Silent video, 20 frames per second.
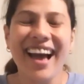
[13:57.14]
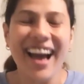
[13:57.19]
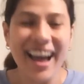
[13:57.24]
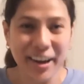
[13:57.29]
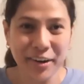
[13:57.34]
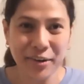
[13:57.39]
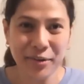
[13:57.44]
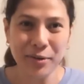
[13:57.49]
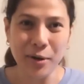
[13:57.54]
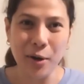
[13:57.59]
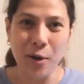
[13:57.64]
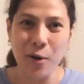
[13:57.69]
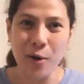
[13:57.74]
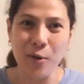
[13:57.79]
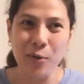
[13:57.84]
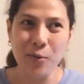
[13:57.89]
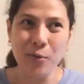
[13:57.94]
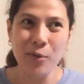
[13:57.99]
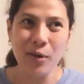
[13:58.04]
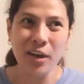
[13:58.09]
I don't
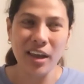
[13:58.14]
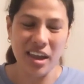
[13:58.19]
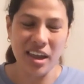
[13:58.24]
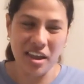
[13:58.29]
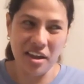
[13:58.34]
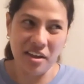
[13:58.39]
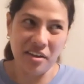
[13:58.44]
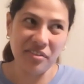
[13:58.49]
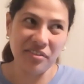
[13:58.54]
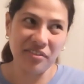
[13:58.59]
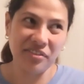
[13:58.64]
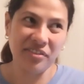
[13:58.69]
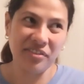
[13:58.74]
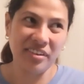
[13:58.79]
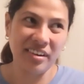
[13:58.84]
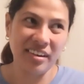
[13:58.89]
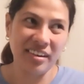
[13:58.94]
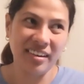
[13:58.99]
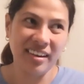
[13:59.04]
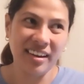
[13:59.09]
know if